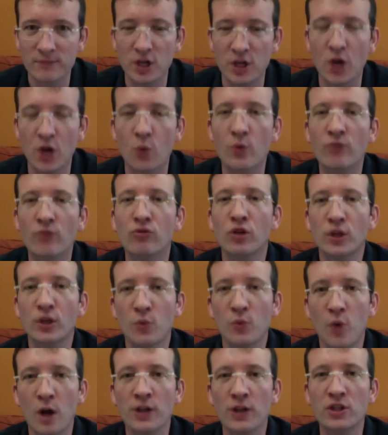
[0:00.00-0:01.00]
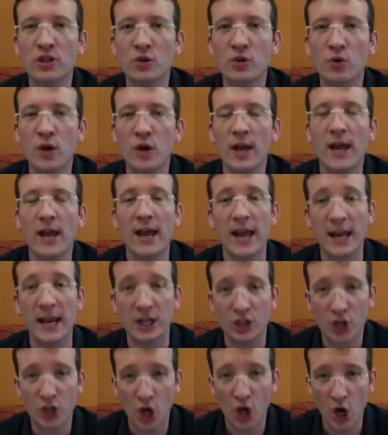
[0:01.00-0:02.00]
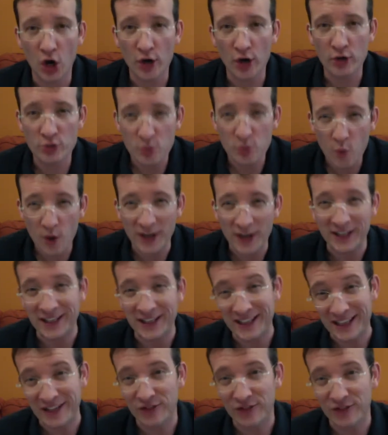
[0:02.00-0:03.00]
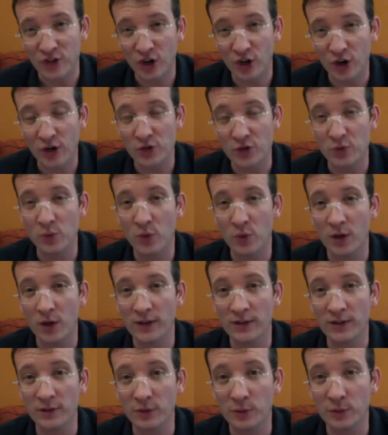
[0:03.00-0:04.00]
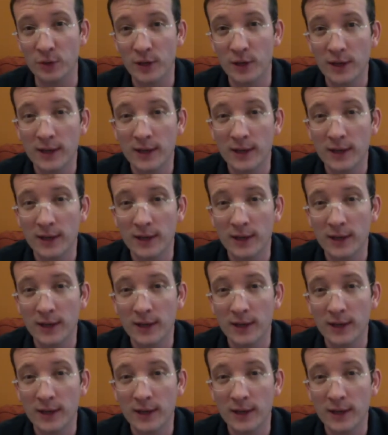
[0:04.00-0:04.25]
We really want to encourage, we want to give courage, we want to